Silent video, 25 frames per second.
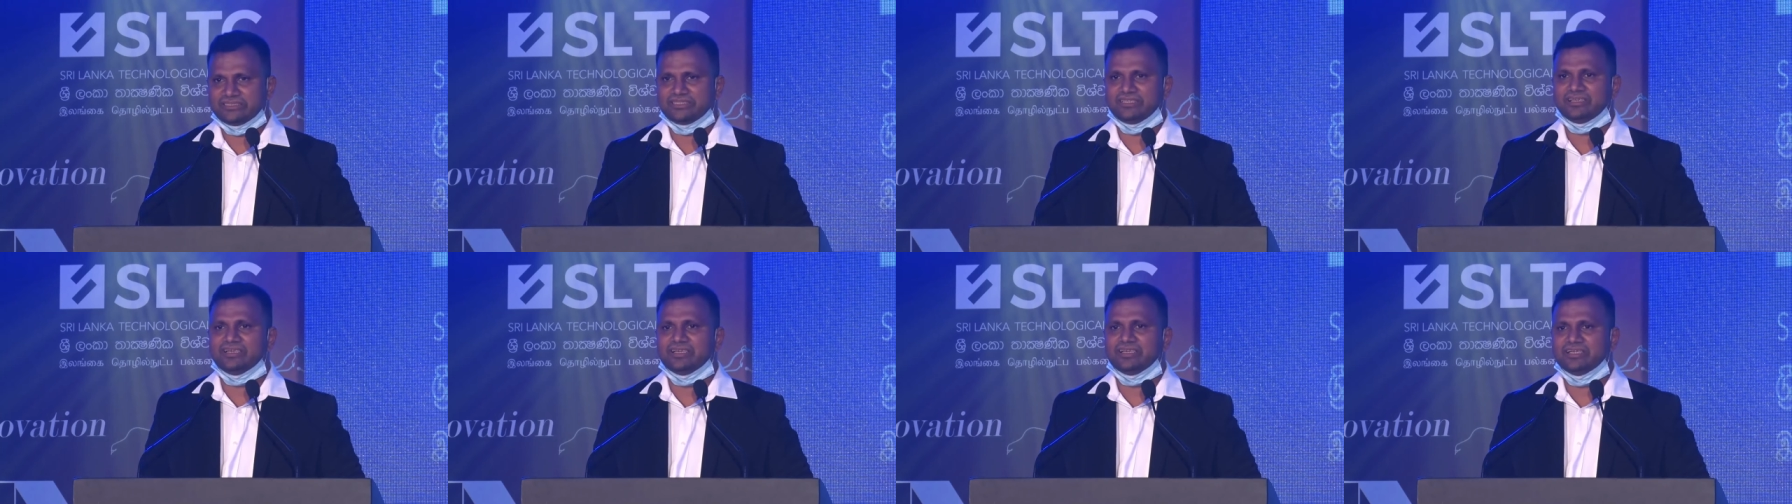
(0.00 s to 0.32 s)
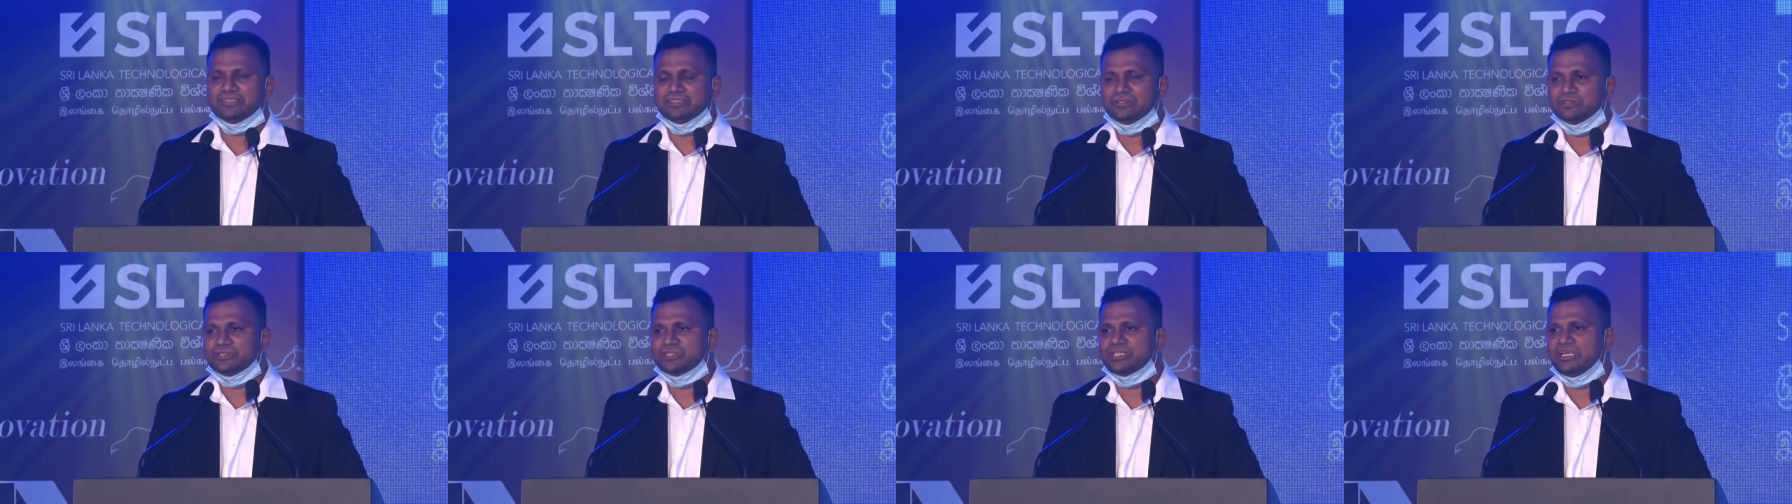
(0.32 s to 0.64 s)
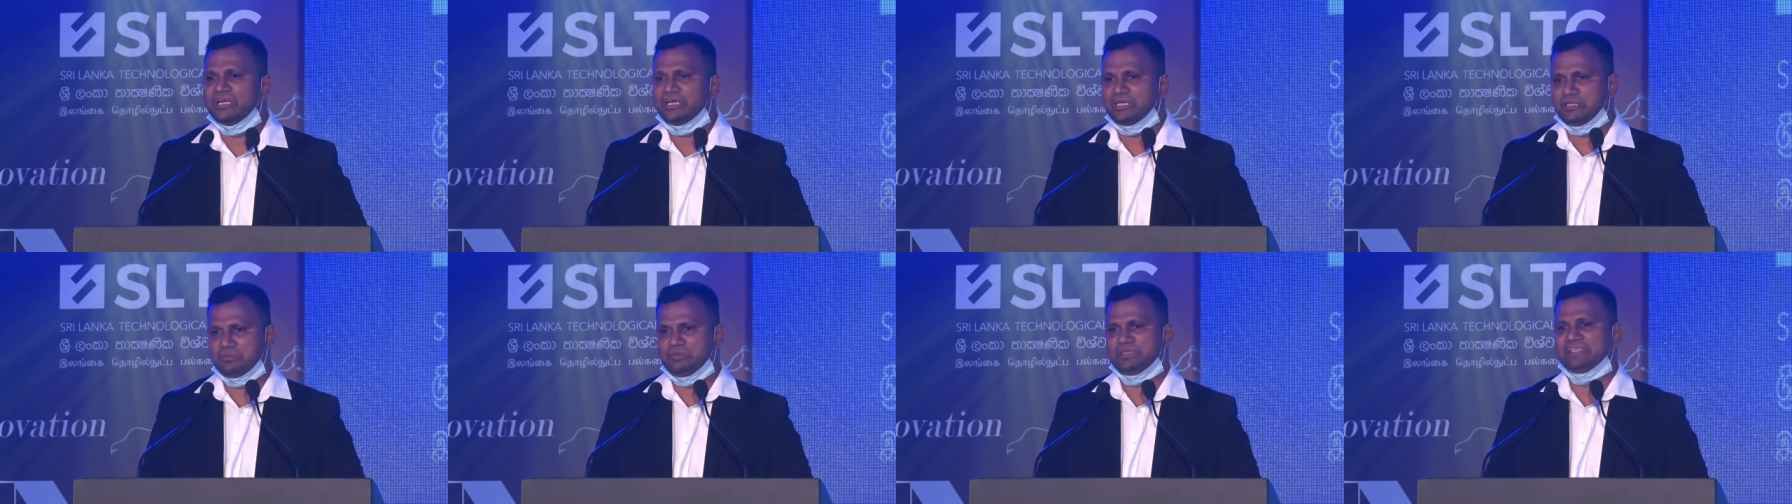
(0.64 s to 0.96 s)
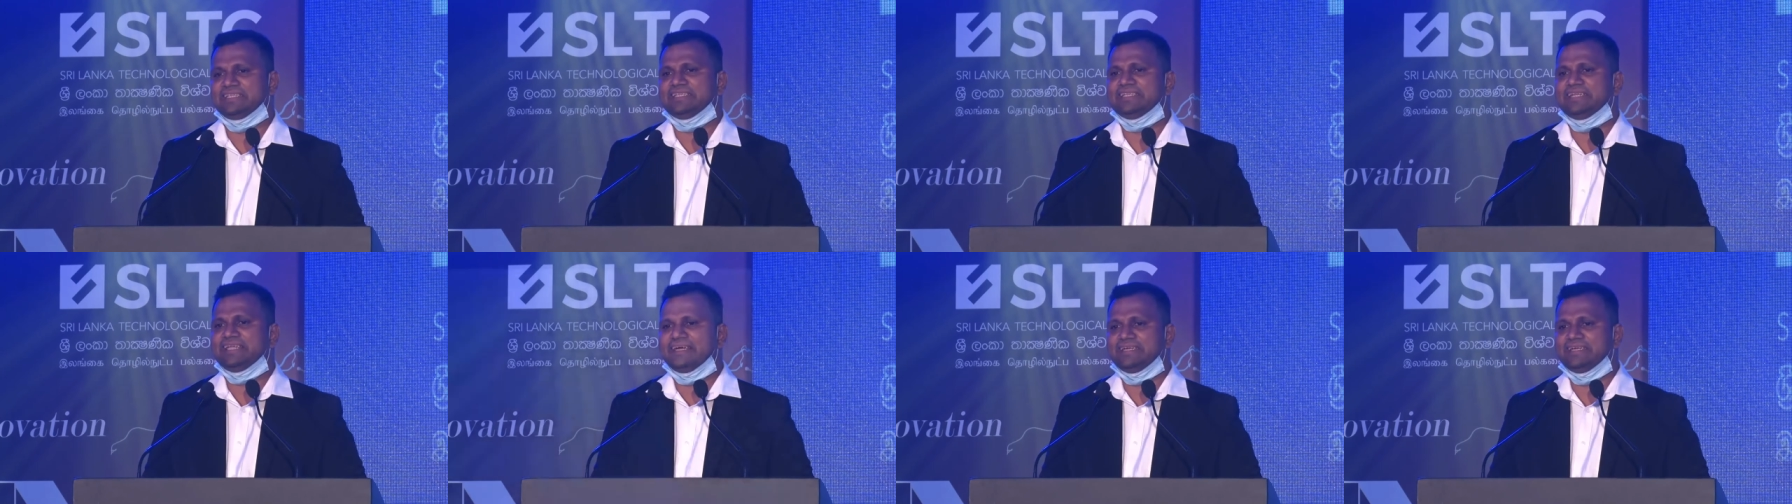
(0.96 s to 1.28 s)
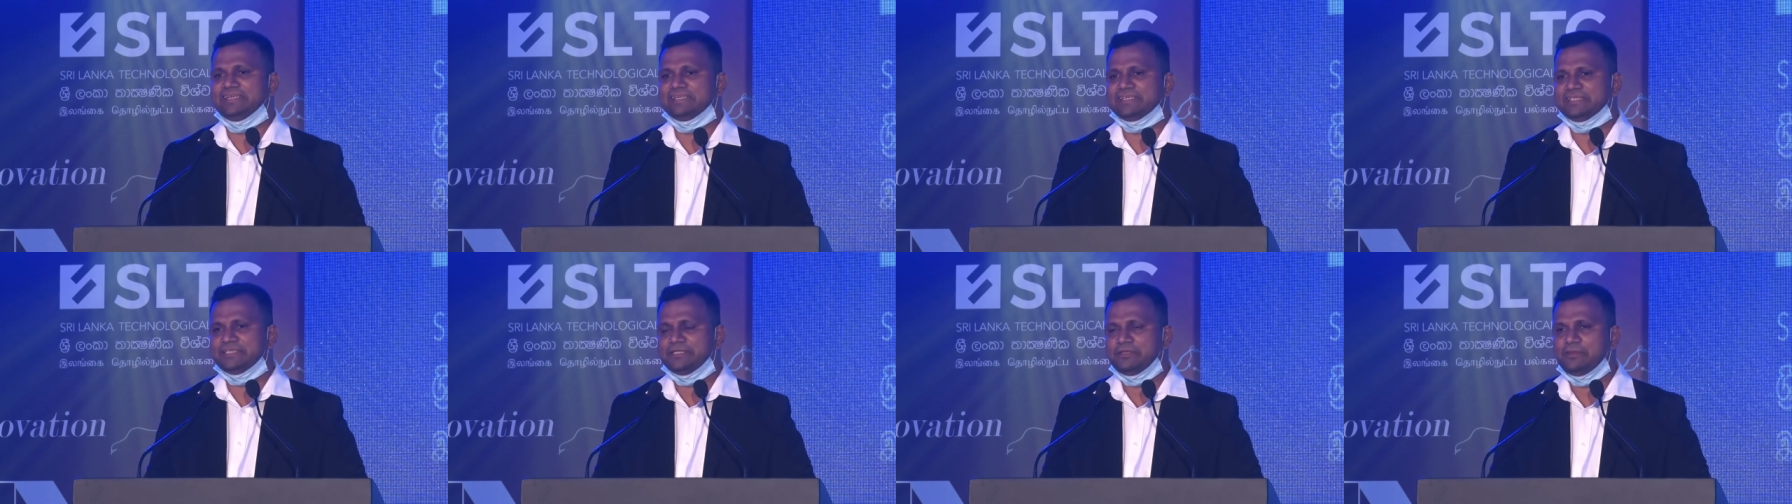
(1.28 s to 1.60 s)
Uh, Tushar
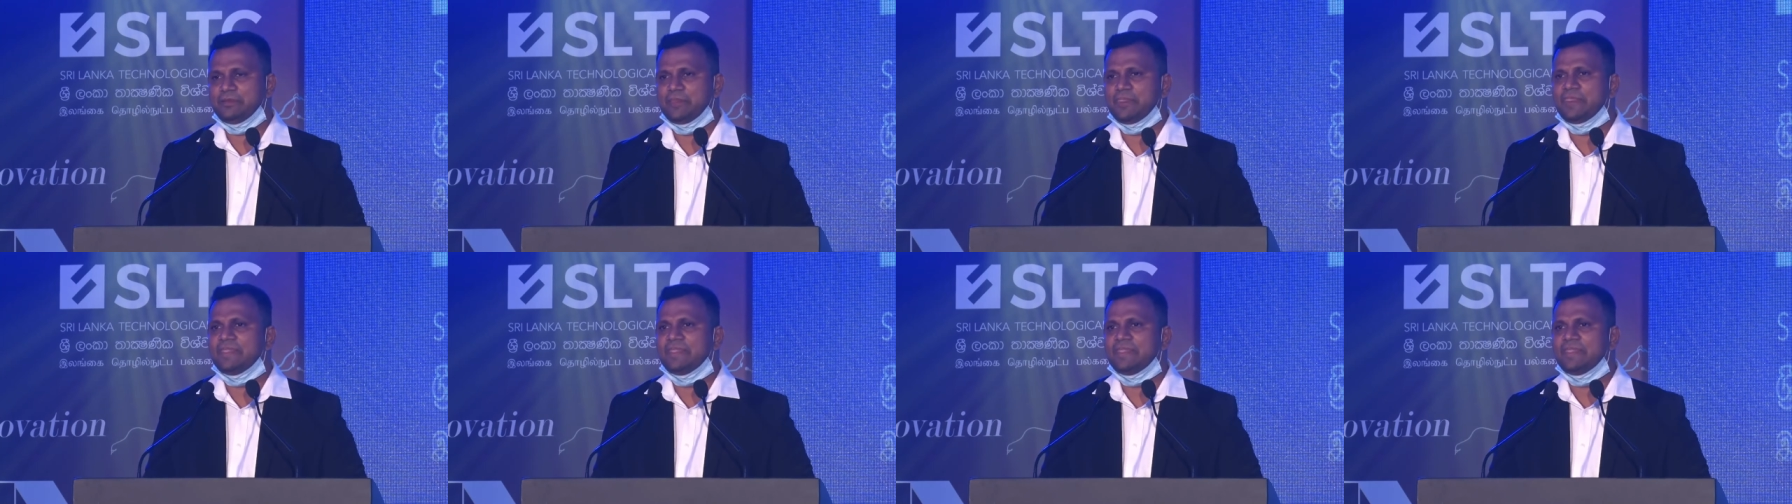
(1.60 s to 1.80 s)
Madanayaka.